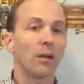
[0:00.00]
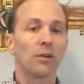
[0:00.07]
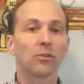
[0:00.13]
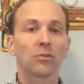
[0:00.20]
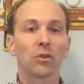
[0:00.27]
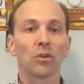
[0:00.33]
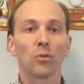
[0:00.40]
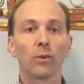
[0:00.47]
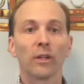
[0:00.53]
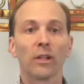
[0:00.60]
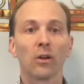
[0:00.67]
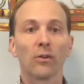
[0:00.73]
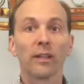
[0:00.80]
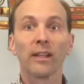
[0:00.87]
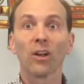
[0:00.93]
so that we
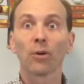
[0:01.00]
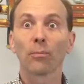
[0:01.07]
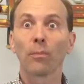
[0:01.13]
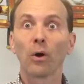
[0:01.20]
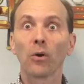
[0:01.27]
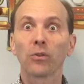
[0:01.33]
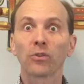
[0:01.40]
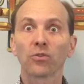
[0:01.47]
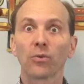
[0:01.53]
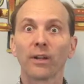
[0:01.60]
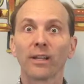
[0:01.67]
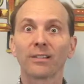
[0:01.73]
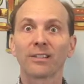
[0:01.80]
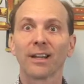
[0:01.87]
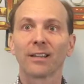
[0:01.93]
don't hear both
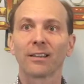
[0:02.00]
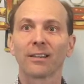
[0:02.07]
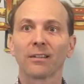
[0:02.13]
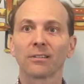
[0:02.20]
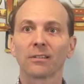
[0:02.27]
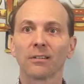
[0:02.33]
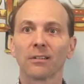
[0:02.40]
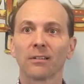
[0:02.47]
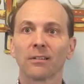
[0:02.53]
strings like this. Hear